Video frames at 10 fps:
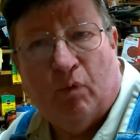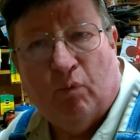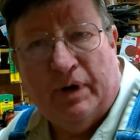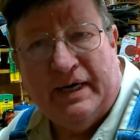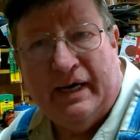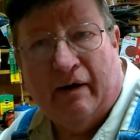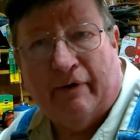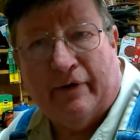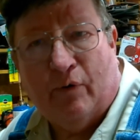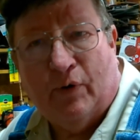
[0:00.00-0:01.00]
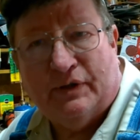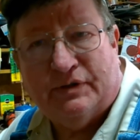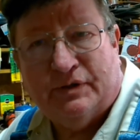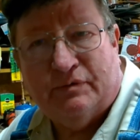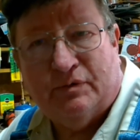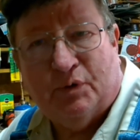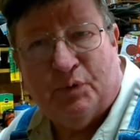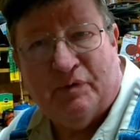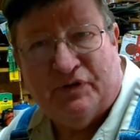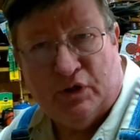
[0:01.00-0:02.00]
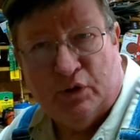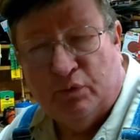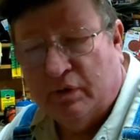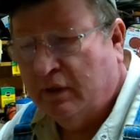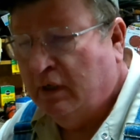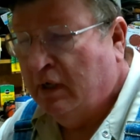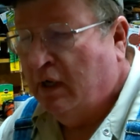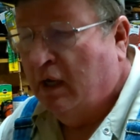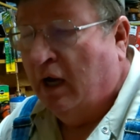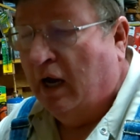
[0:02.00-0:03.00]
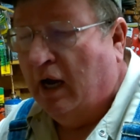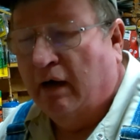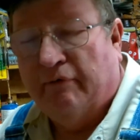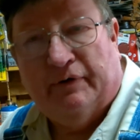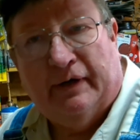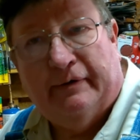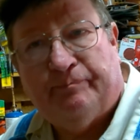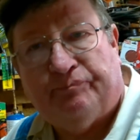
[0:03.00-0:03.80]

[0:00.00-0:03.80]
we are going to do a review of uh,